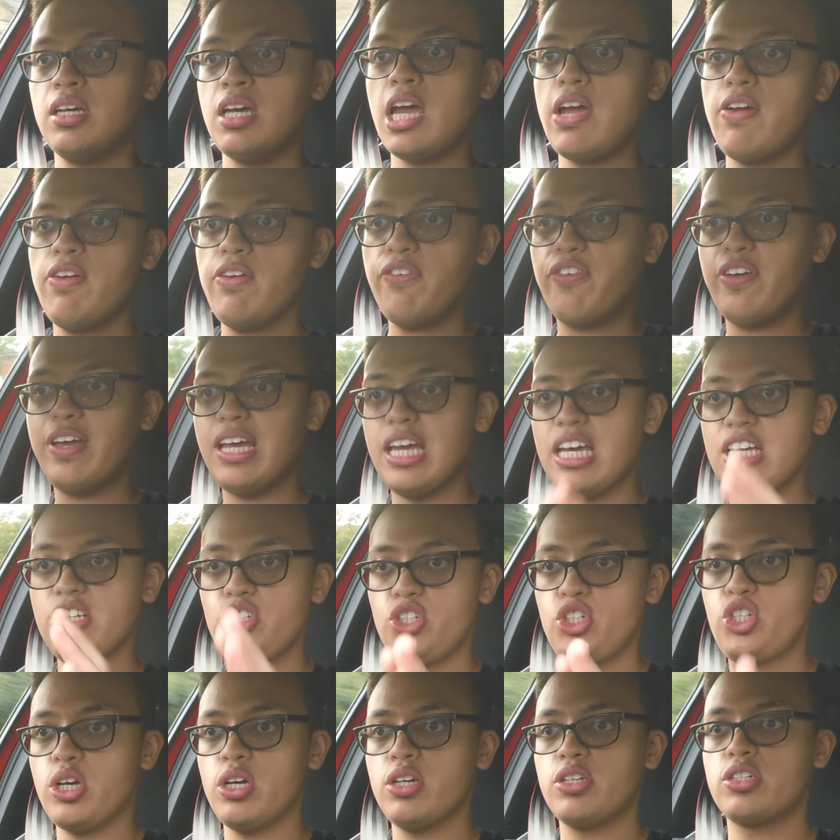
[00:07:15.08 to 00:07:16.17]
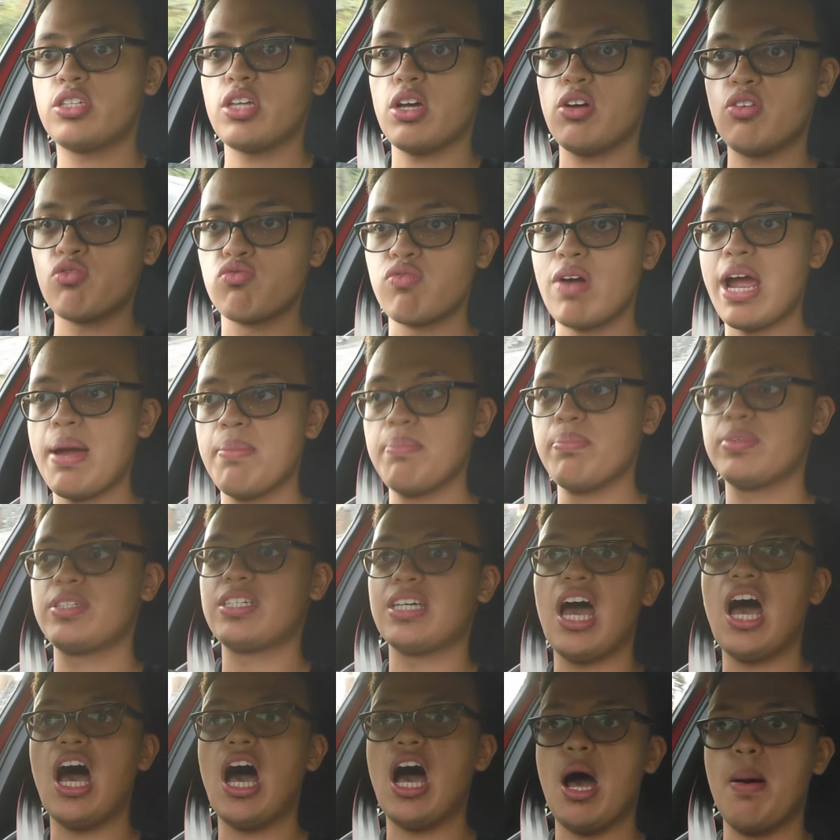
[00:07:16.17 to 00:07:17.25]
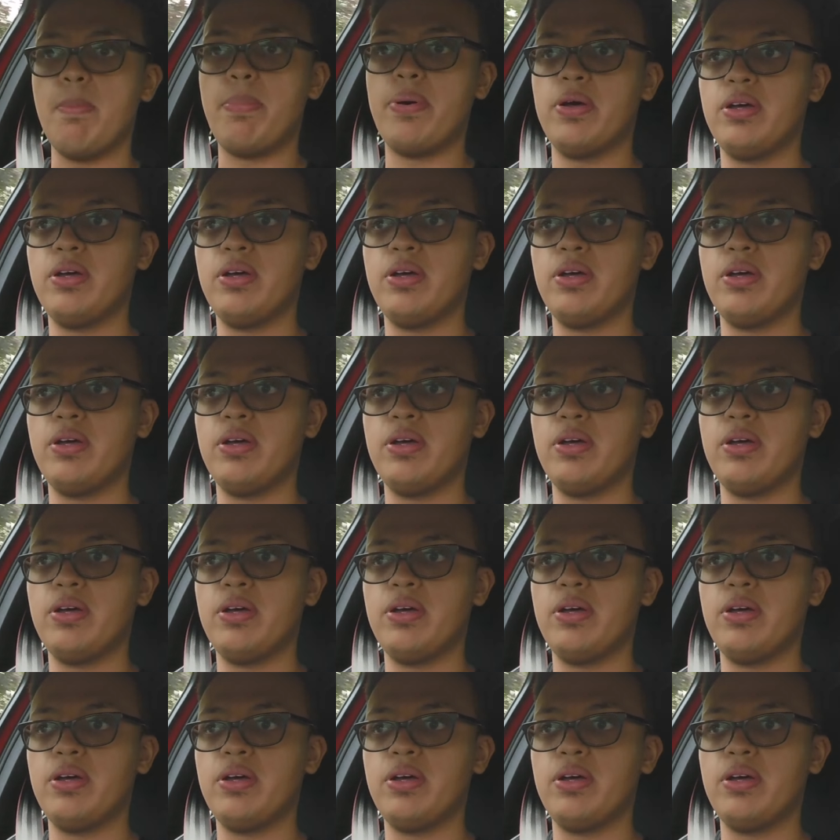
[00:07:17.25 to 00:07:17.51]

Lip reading: Everything is just ramped up.